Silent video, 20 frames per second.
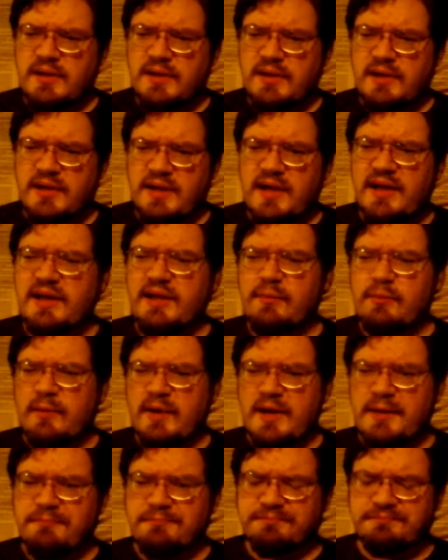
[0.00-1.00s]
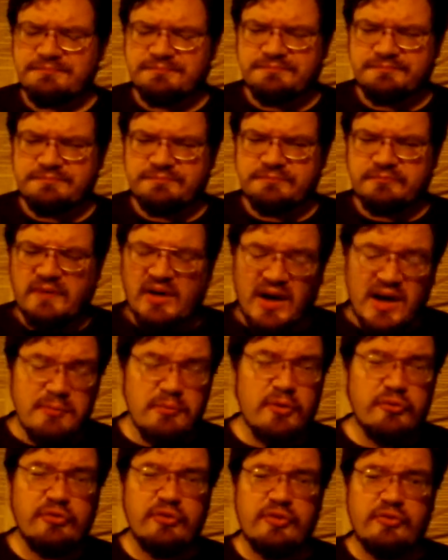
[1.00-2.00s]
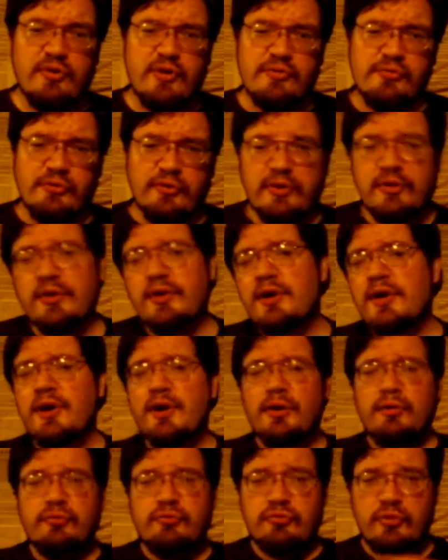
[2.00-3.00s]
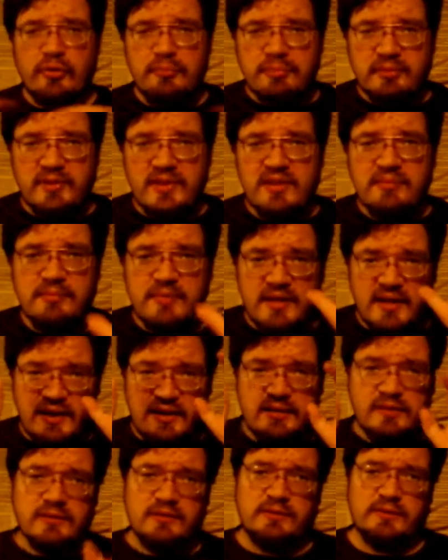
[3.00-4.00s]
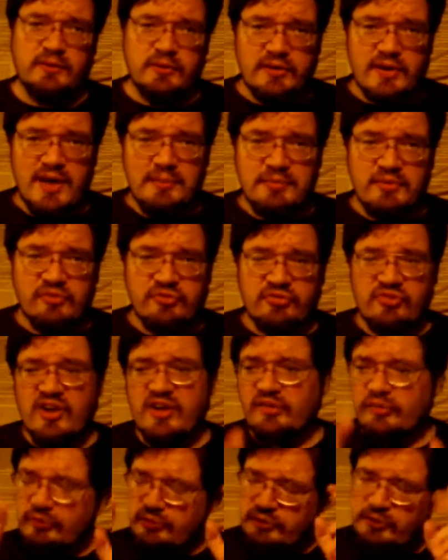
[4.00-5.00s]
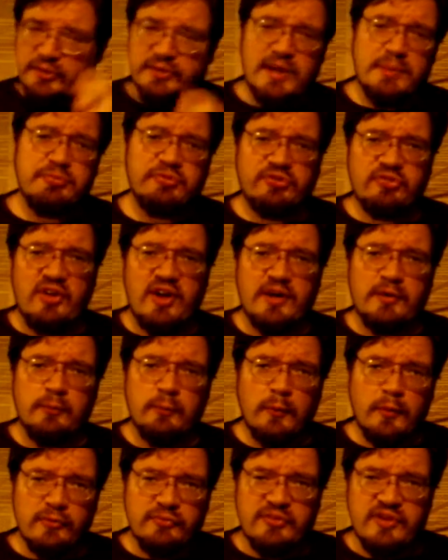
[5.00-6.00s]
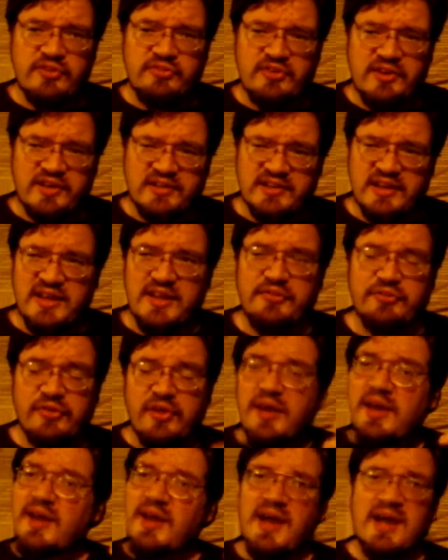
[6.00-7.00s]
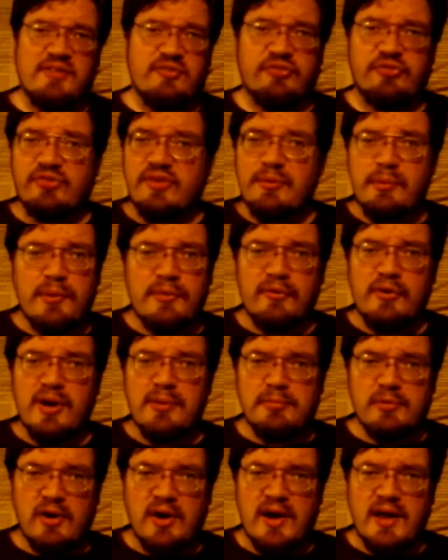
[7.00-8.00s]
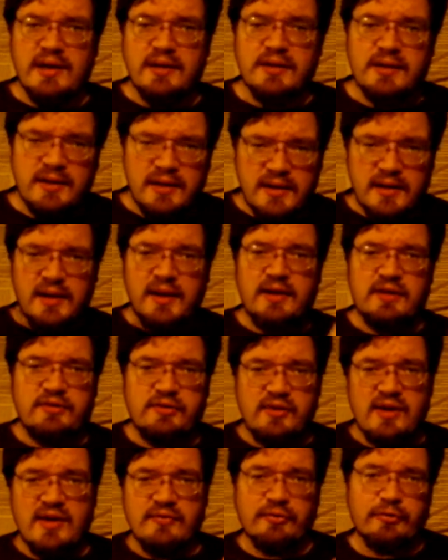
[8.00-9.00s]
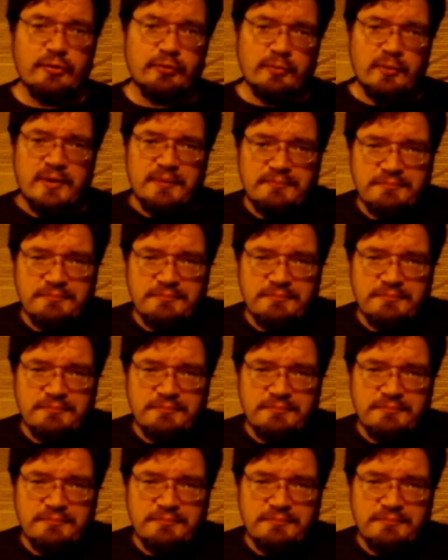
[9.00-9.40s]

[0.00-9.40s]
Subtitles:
Anyway, I'm Ozzy Griffin. Don't believe me, look up his channel, look up psych warfare techniques, and see whether I'm right. You have a good one.